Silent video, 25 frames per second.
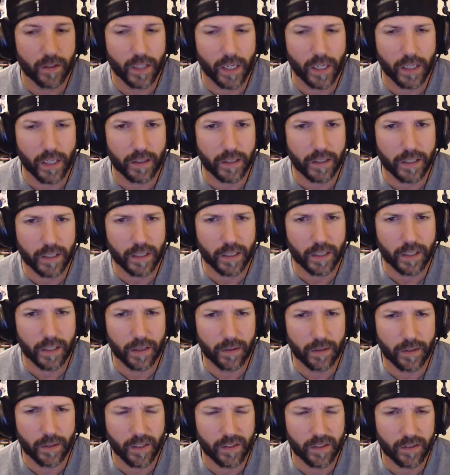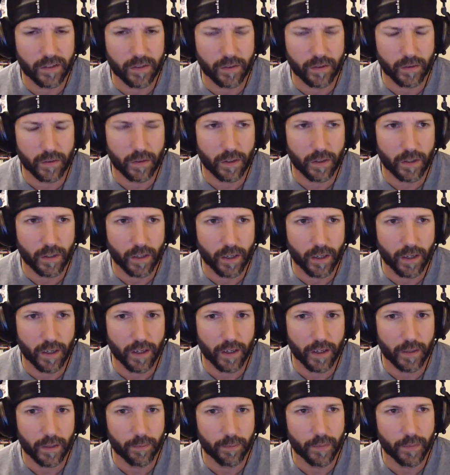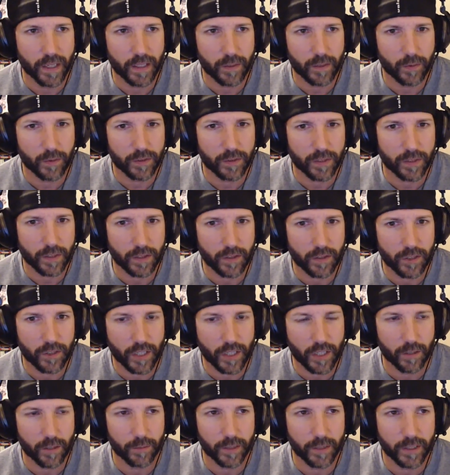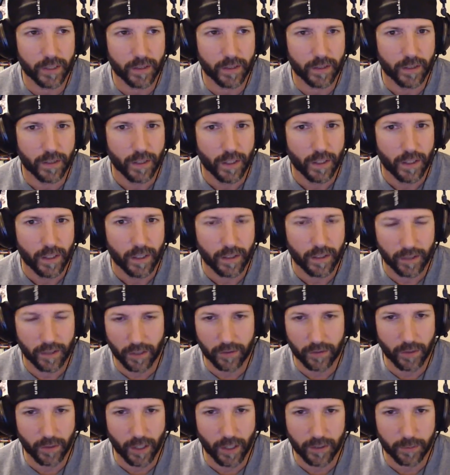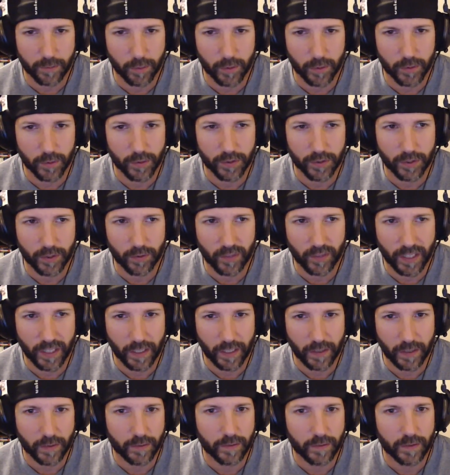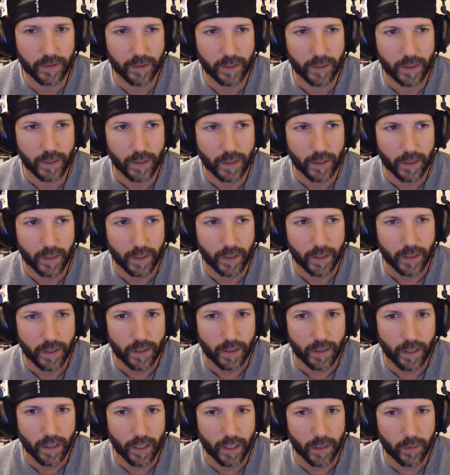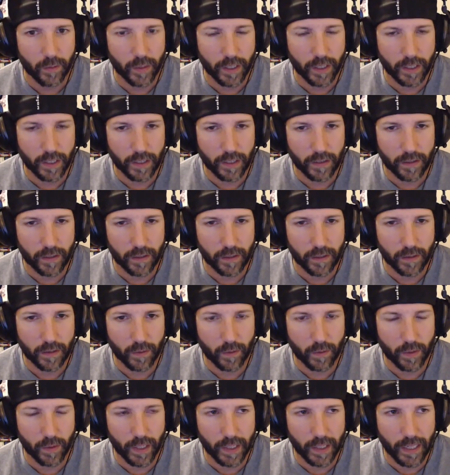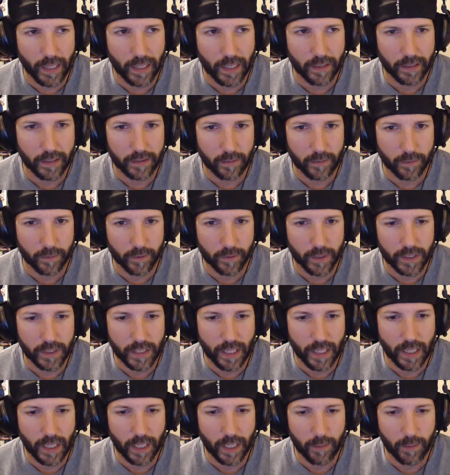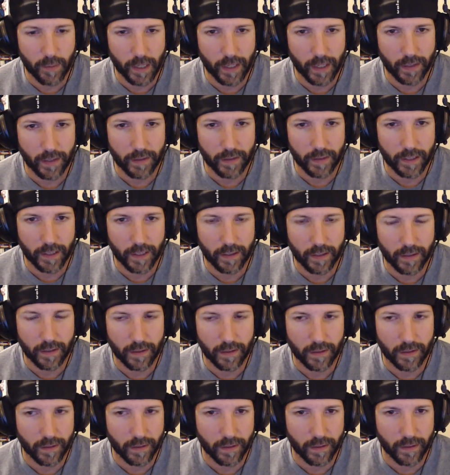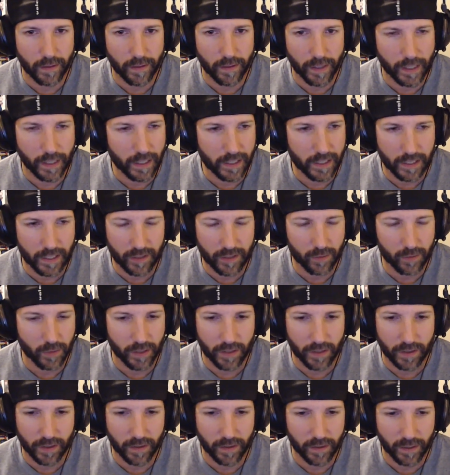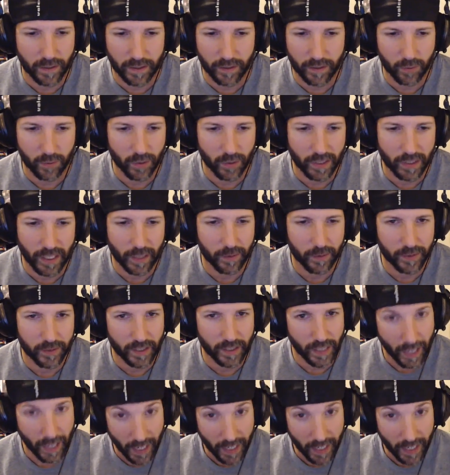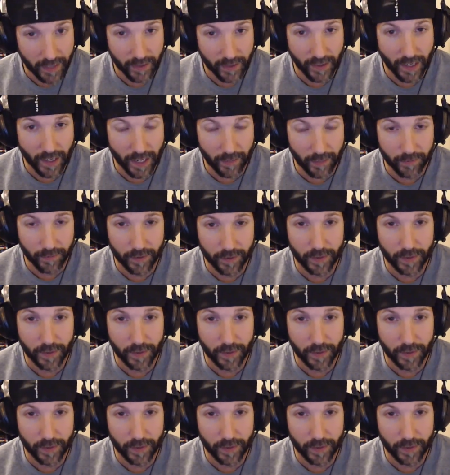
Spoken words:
like because man, there was like this gentleman because I was perusing around when I got like some free time, and then like I just went like this one guy was like, hey, do you have